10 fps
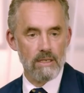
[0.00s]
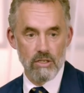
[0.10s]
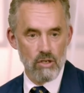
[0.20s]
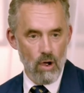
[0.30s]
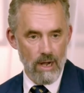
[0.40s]
And
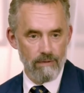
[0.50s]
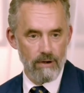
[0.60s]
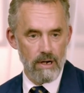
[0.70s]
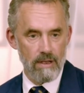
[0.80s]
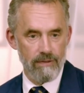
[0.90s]
it's not a
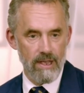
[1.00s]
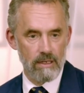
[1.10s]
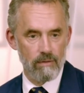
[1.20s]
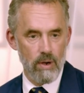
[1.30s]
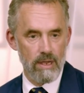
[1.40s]
very
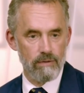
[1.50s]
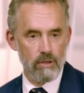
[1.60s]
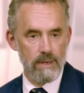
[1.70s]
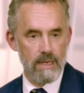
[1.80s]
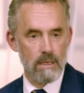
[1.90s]
effective way of
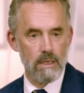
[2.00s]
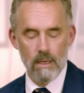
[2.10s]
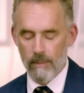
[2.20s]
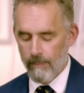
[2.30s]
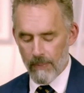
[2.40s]
doing it.
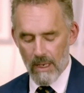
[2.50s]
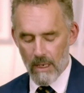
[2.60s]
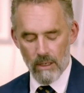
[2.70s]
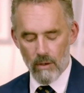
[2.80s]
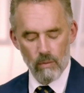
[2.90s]

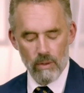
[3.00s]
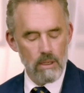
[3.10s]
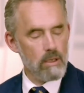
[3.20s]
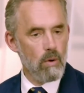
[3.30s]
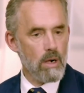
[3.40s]

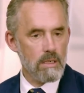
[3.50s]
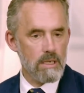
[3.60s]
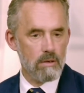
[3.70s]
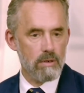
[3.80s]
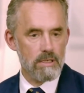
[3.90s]
You want to
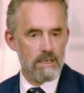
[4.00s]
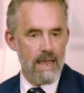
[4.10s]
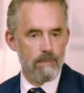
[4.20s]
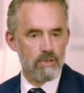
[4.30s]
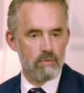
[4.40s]
decrease
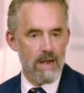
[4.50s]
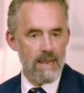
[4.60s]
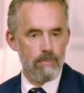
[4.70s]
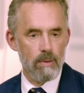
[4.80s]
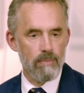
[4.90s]
campus
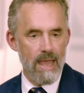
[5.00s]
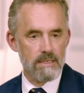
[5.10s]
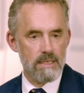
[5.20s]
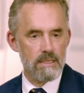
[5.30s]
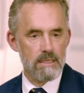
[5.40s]
rape?
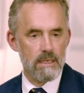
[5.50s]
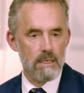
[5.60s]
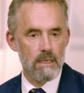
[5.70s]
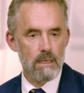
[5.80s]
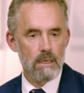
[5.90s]
That's
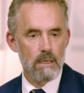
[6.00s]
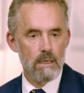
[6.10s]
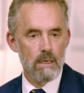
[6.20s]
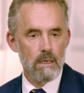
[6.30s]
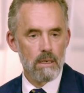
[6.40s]
easy.
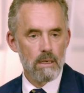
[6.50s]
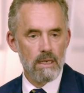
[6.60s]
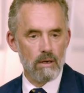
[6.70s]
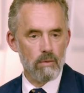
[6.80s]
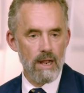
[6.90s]

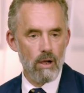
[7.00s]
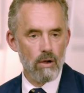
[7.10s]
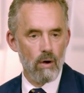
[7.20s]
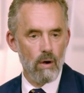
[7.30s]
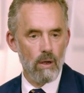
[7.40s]
Get rid of
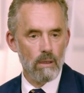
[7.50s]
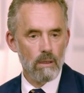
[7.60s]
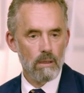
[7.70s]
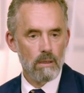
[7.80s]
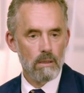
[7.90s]
alcohol.
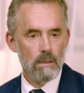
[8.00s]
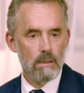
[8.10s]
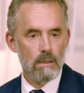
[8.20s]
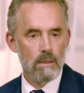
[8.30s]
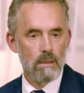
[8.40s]

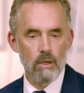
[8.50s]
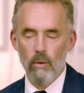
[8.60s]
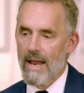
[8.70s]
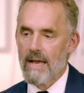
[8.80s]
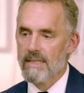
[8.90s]
No
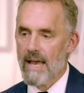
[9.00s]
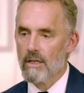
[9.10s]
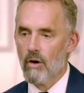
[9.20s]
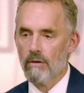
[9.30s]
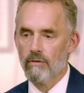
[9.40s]
one has
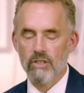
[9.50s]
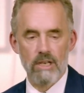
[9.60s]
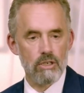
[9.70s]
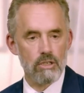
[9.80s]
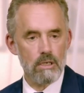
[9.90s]
that
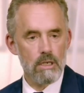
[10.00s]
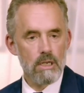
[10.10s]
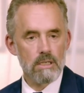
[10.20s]
conversation.